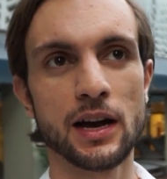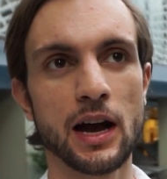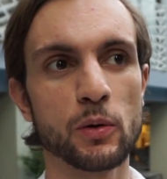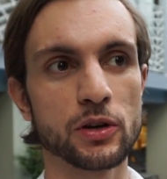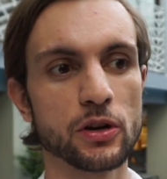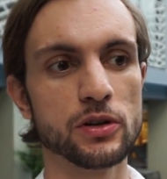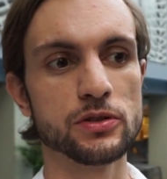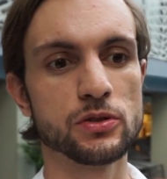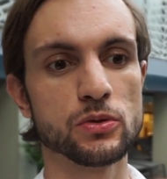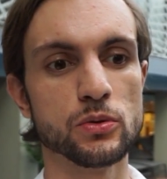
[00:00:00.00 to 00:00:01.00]
I want to go
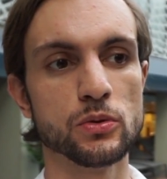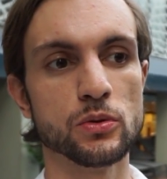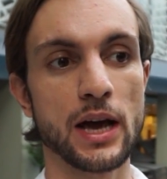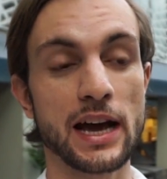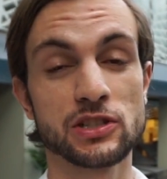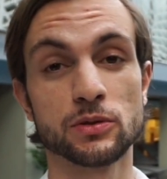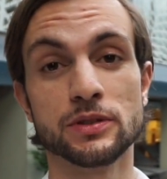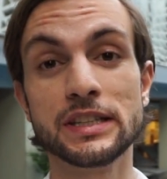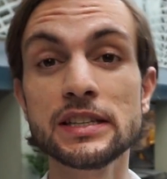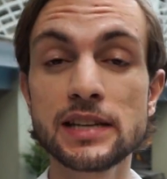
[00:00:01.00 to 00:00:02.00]
into actual
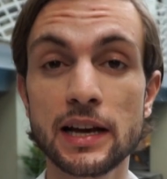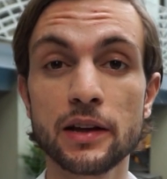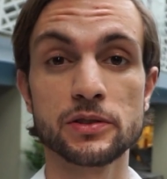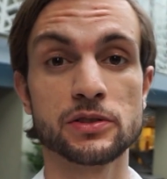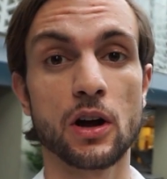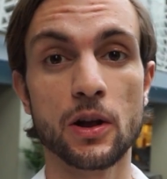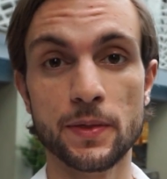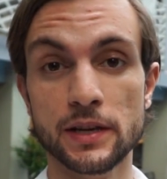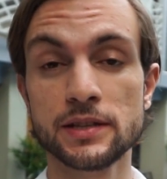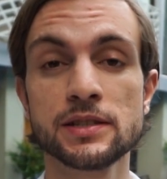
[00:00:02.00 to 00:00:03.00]
details
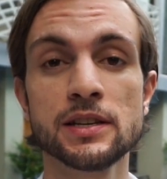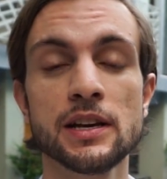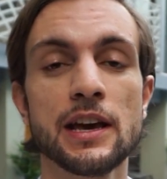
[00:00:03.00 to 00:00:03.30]
on this.